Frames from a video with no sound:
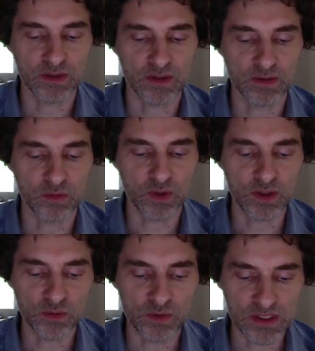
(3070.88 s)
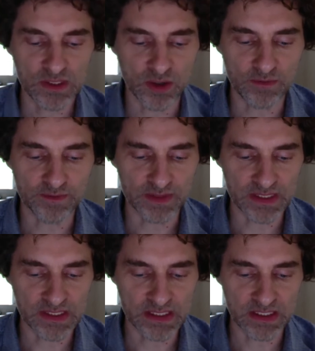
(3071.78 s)
one reason often
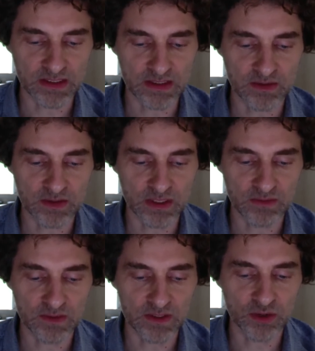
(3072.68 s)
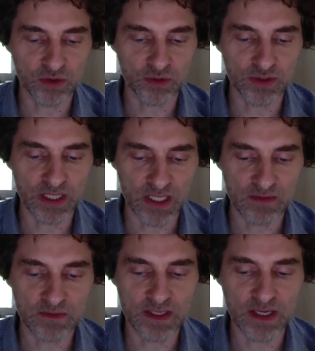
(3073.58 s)
is that we don't
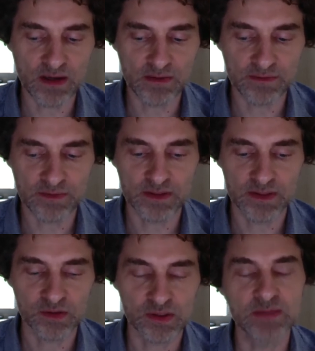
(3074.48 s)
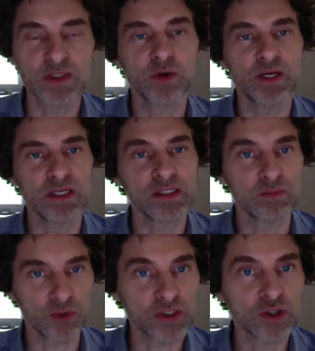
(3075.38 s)
have enough. So CMT1A is the
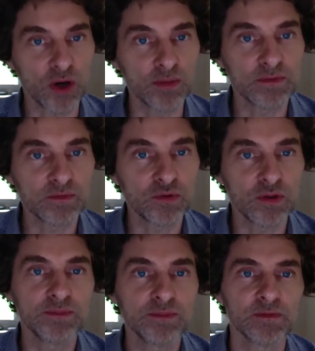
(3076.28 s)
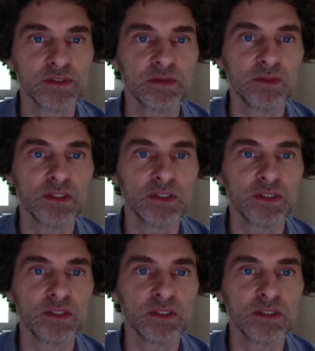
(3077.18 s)
most common form of CMT. Okay.